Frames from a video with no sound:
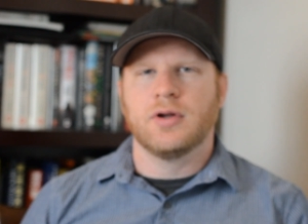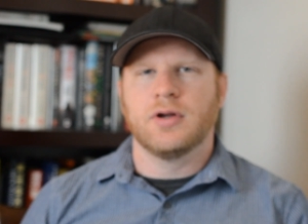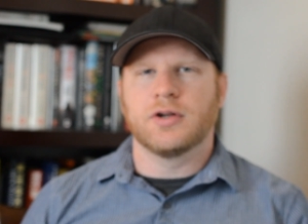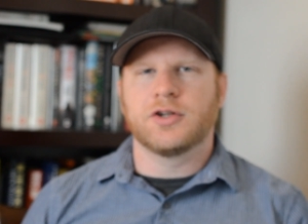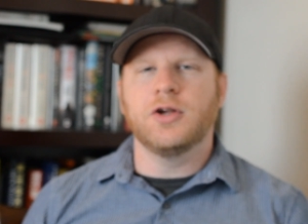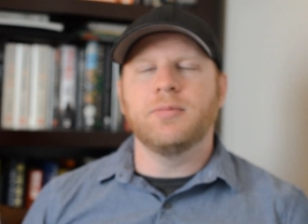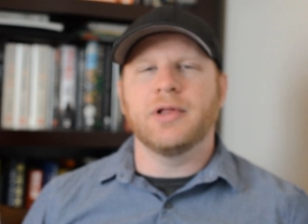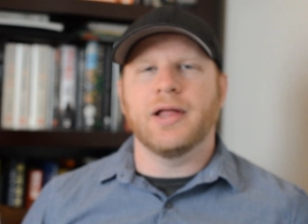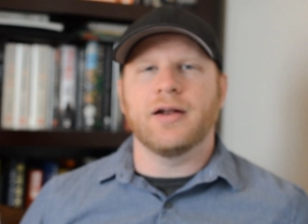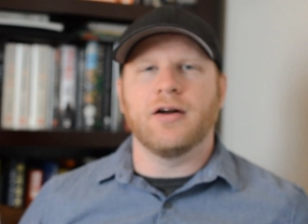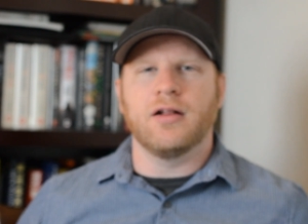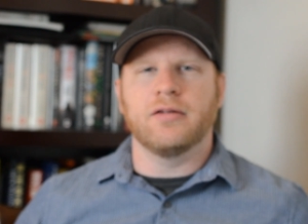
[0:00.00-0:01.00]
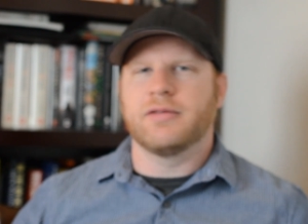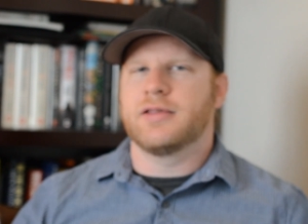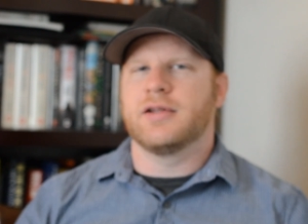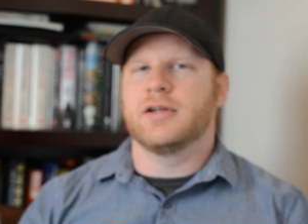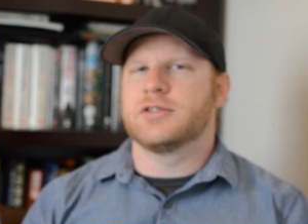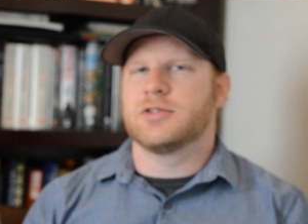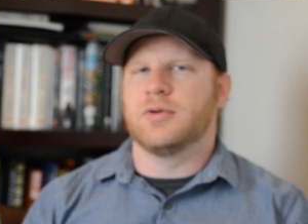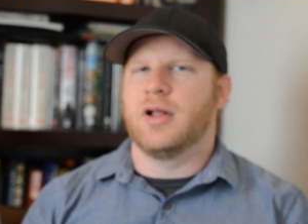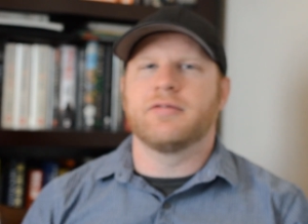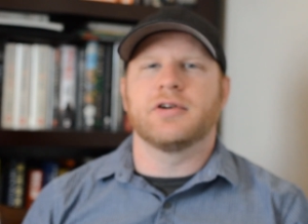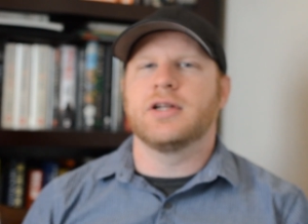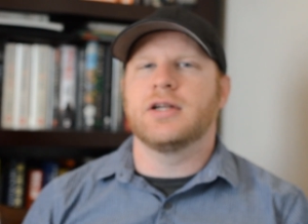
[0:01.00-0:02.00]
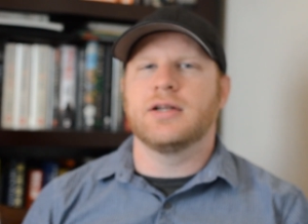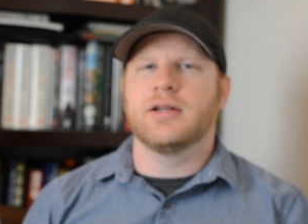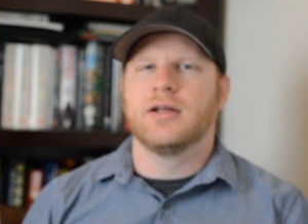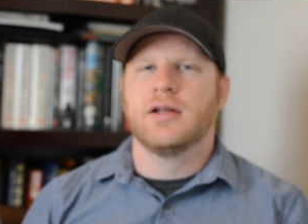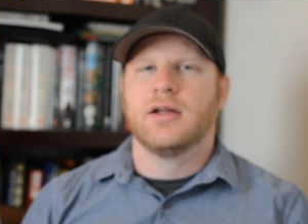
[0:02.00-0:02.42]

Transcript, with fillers: accumulate all of the things you'll ever need